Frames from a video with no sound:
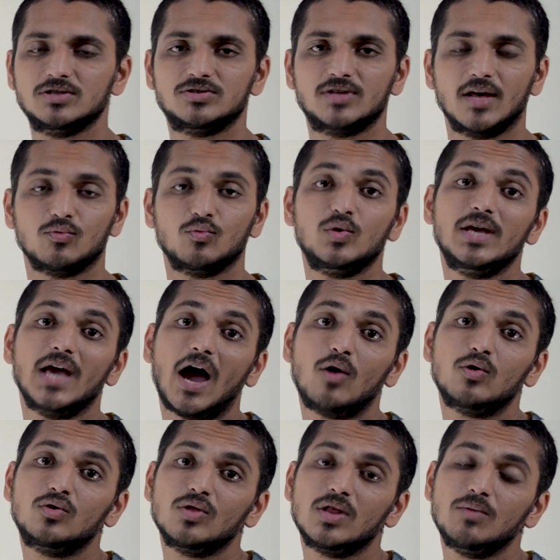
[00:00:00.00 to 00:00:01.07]
is there. We
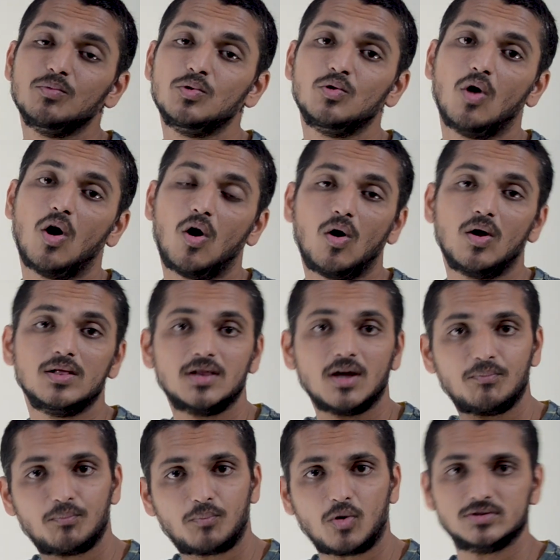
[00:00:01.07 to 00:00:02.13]
have to remove all
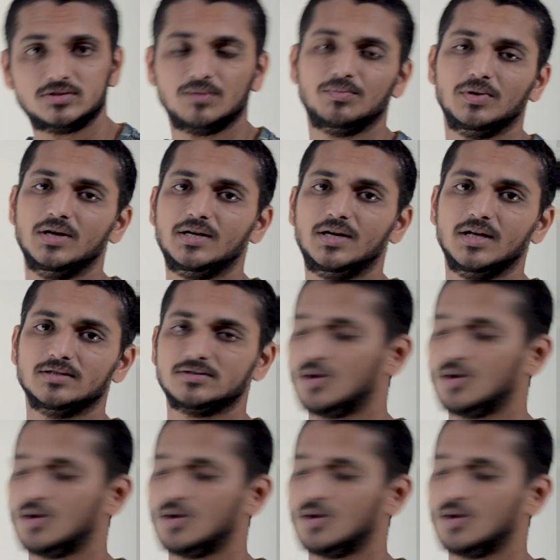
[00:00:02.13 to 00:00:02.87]
the possibilities,